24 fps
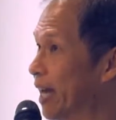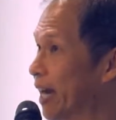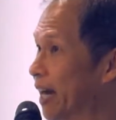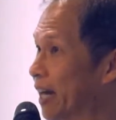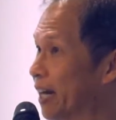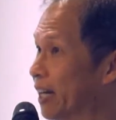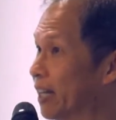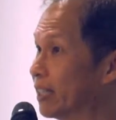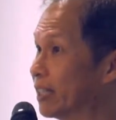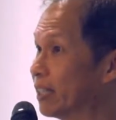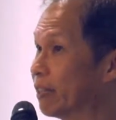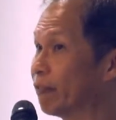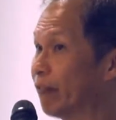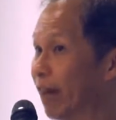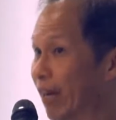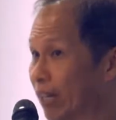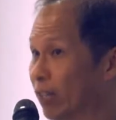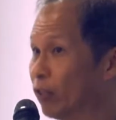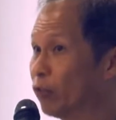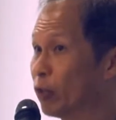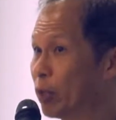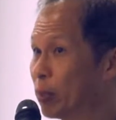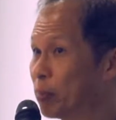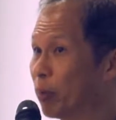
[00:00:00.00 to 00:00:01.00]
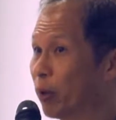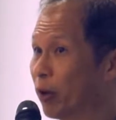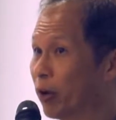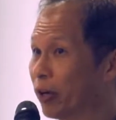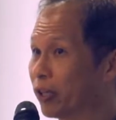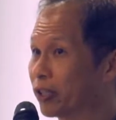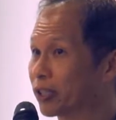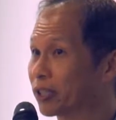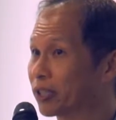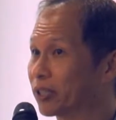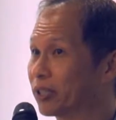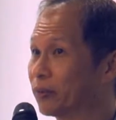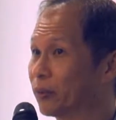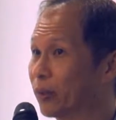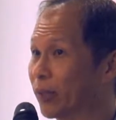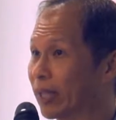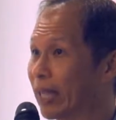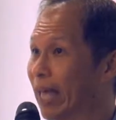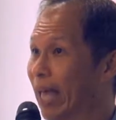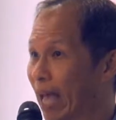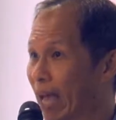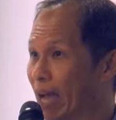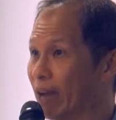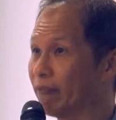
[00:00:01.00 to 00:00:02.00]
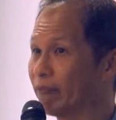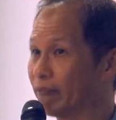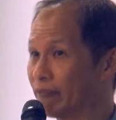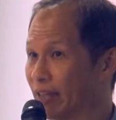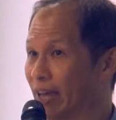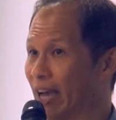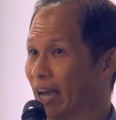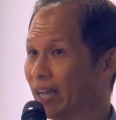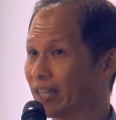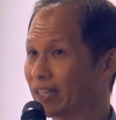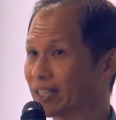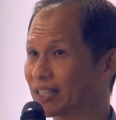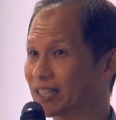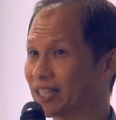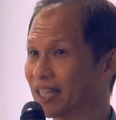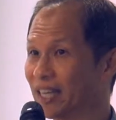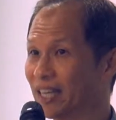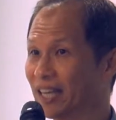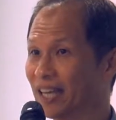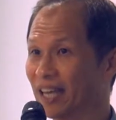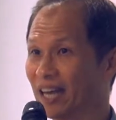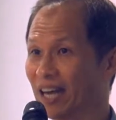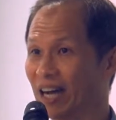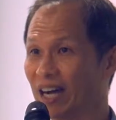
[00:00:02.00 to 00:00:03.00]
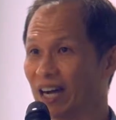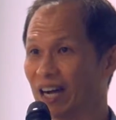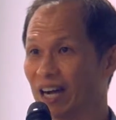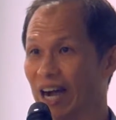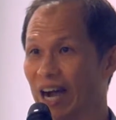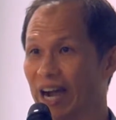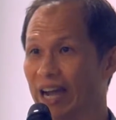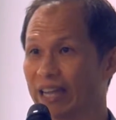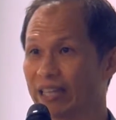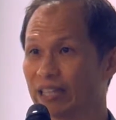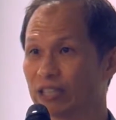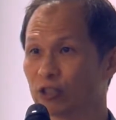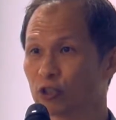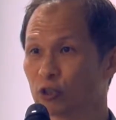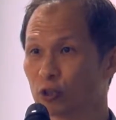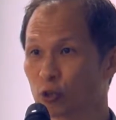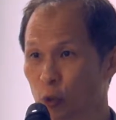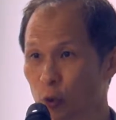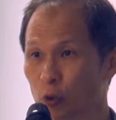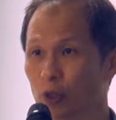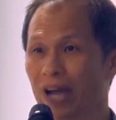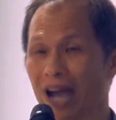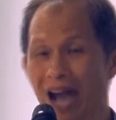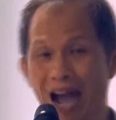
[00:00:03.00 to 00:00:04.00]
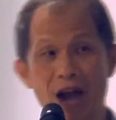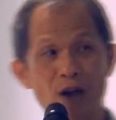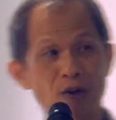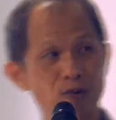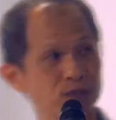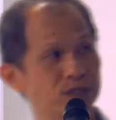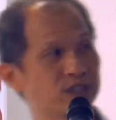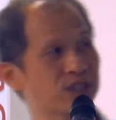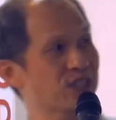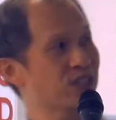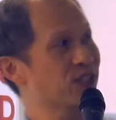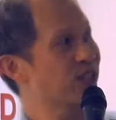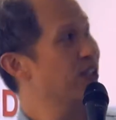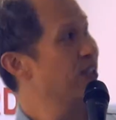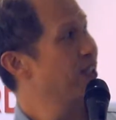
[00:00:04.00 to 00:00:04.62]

Uh, the final report will have that. Uh, I took out,